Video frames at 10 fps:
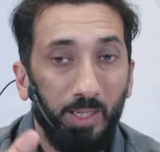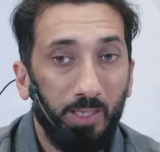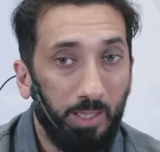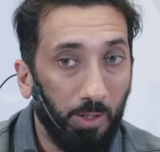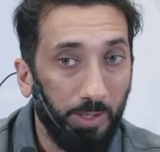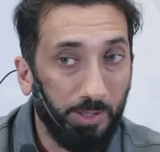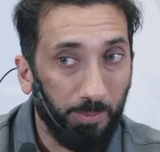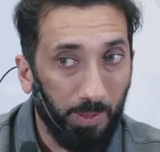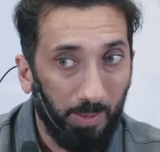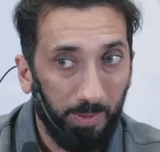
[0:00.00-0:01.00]
Now here's the
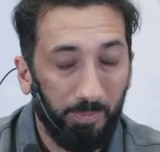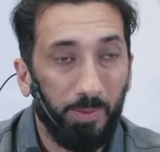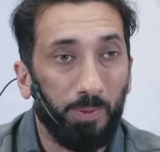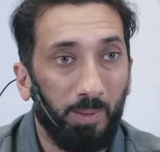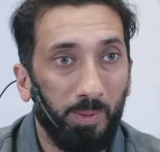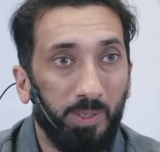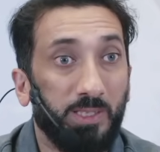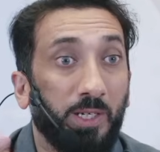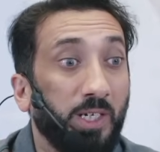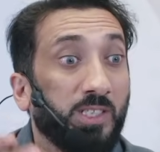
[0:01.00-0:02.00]
problem. The problem is
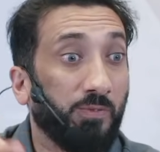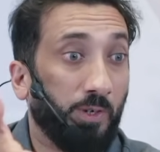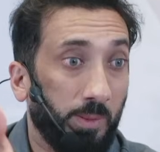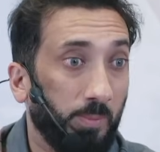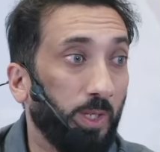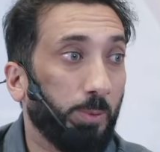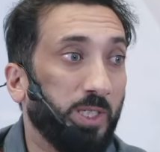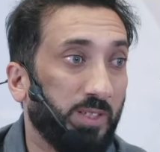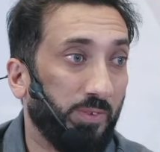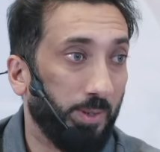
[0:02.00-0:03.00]
there is a verb. Where's
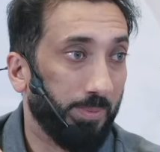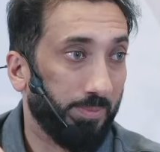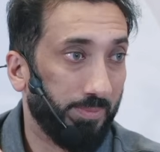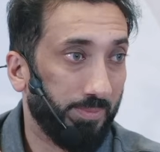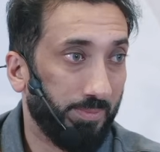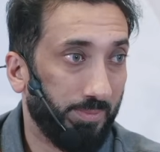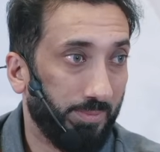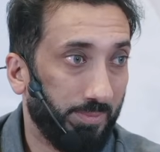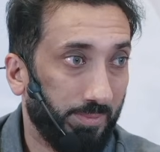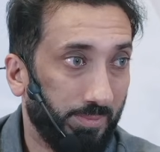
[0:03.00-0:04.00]
the verb?
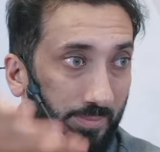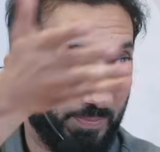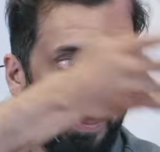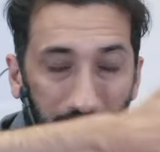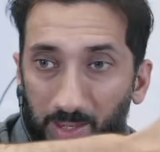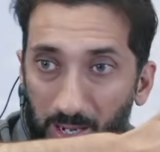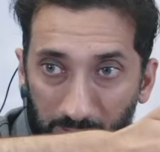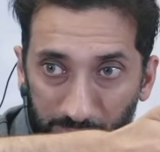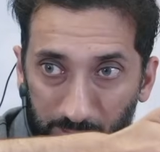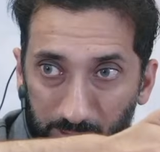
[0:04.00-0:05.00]

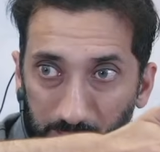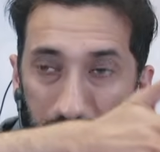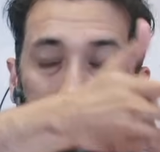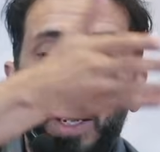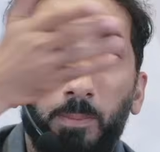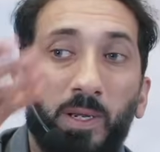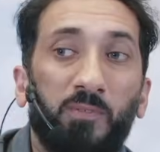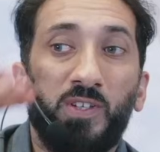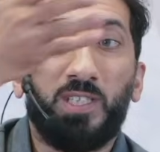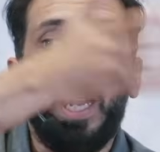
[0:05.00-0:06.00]
After. But if
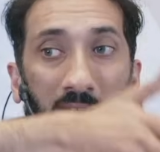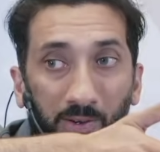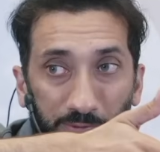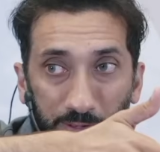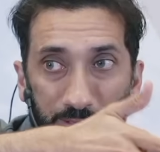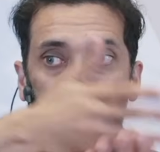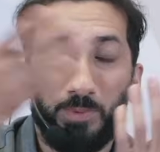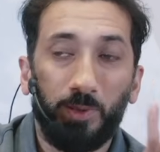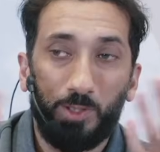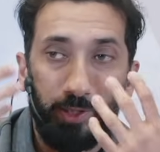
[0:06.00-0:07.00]
it's after,
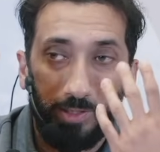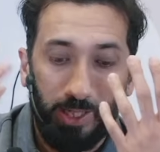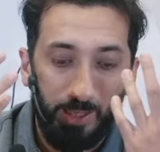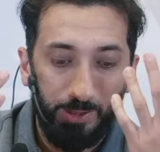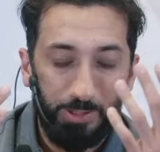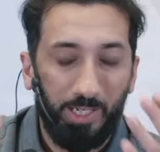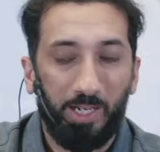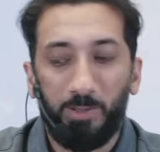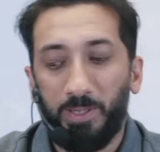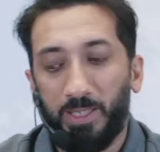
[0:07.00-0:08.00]
the challenge in
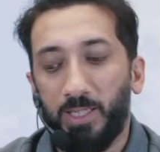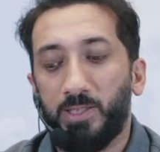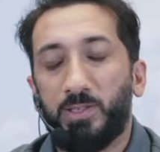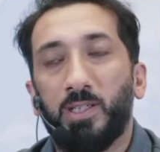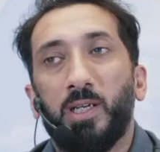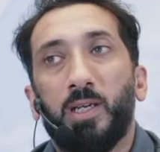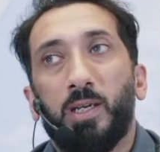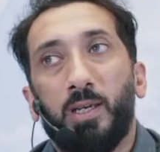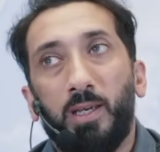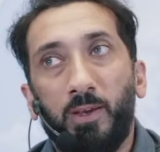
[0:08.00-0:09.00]
Arabic is
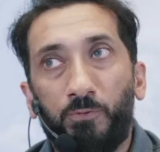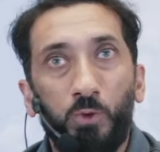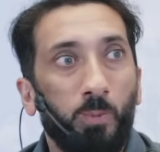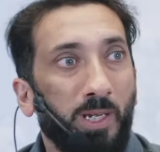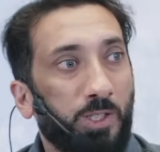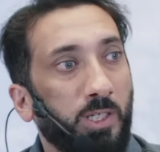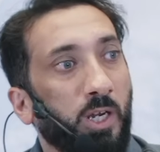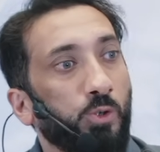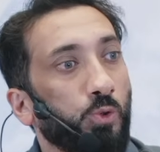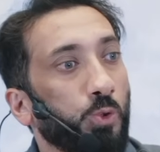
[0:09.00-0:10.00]
if you mention
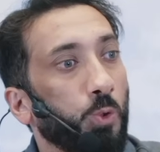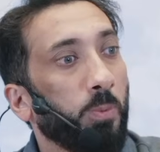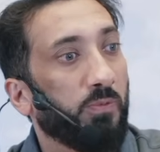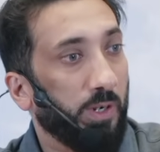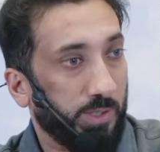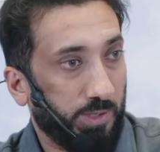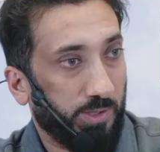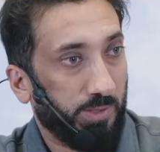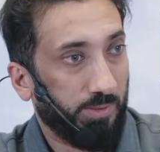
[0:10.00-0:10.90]
an-nujum first,